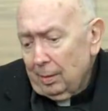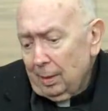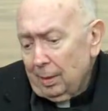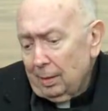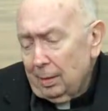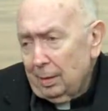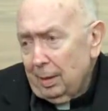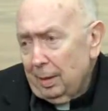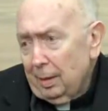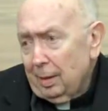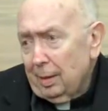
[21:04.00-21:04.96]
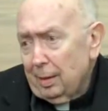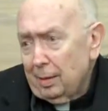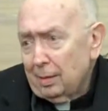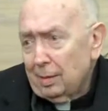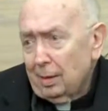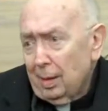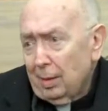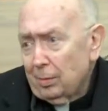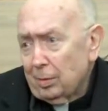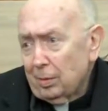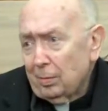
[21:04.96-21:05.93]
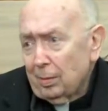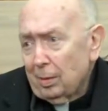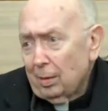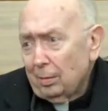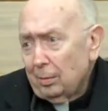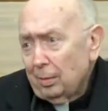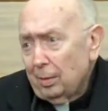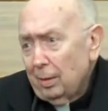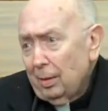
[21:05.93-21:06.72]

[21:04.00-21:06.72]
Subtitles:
In any case, the language of the country.